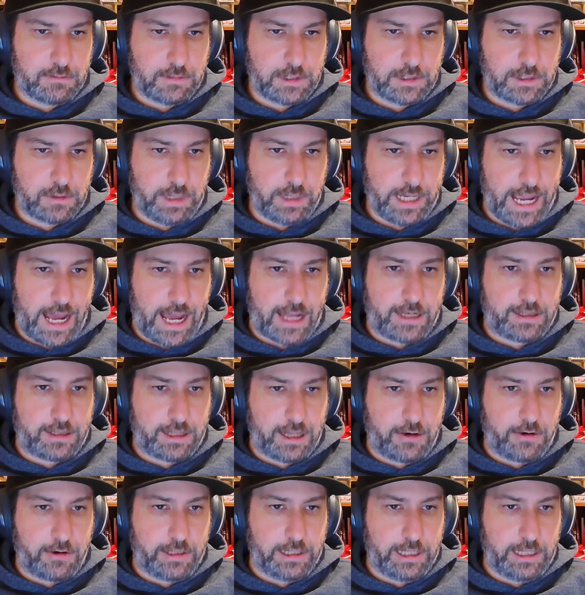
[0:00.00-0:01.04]
to be had
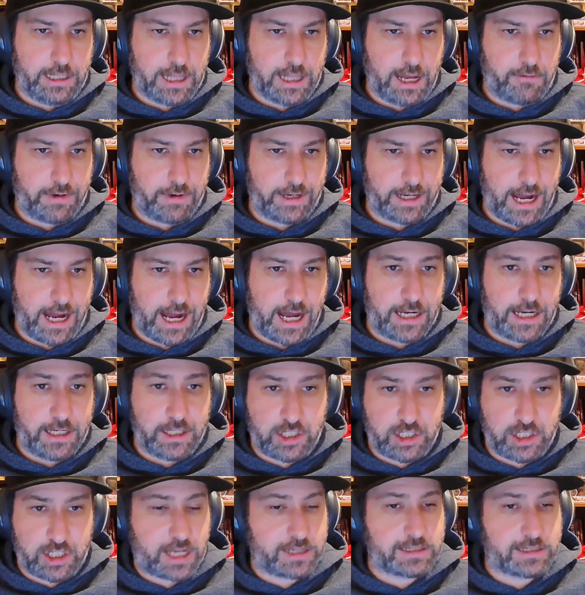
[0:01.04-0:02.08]
there in that regard,
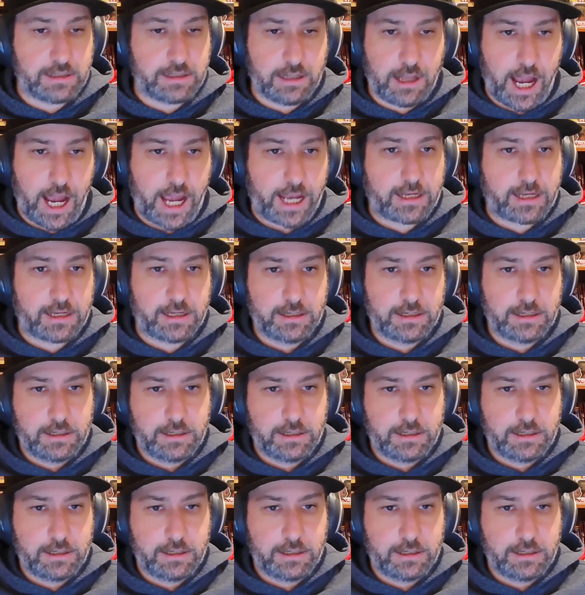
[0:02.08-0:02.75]
just like